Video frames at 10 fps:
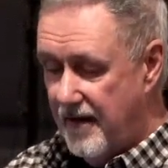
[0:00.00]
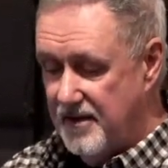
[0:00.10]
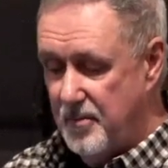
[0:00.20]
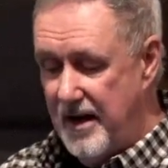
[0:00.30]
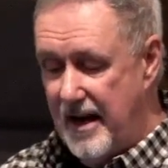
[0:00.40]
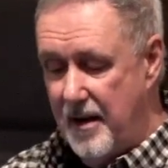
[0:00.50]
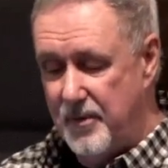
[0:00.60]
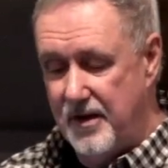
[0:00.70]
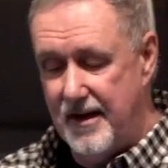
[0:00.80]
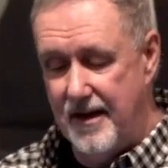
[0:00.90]
has been
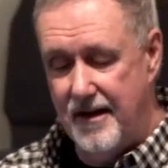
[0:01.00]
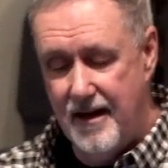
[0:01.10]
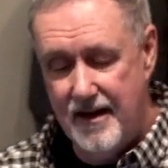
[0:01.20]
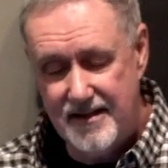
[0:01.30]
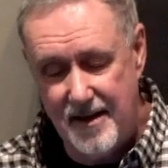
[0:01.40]
amputated.